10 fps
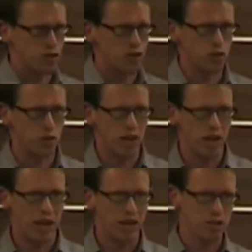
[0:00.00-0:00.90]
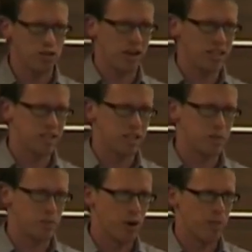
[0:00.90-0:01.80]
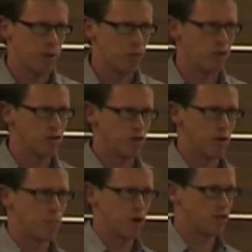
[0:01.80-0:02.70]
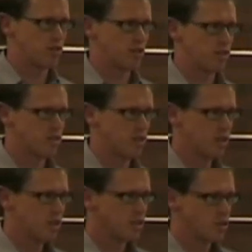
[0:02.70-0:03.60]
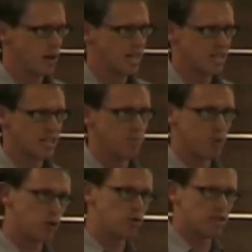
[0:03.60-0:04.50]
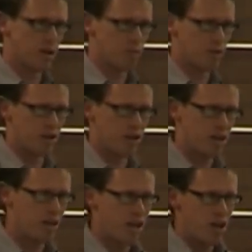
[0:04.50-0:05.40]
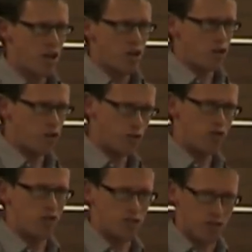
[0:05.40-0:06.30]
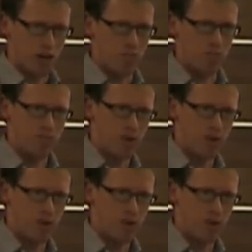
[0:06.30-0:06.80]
to illustrate and experiment with the Scrum process, to actually build something using Scrum